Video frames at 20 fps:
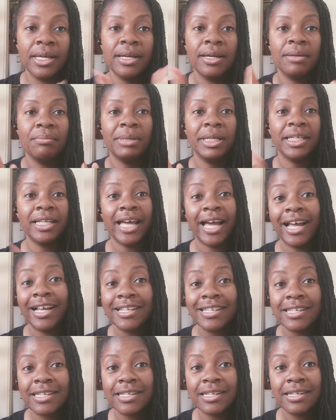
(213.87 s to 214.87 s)
My
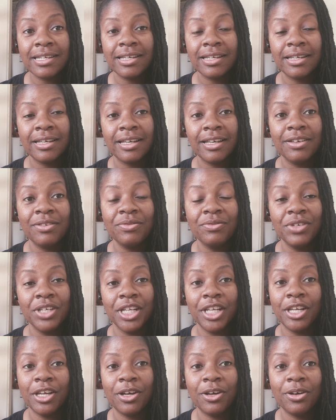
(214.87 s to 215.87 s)
last
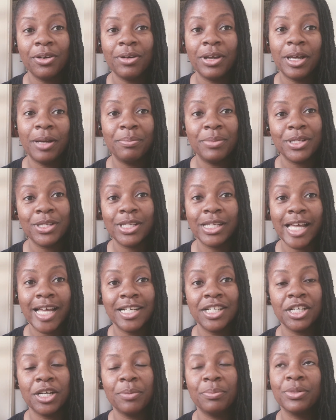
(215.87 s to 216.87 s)
video slash
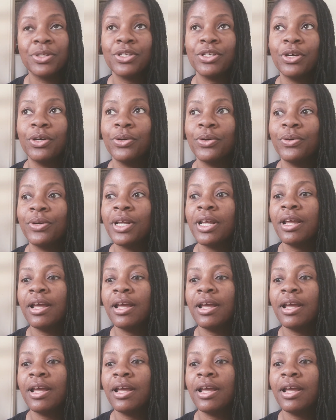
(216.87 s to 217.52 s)
episode,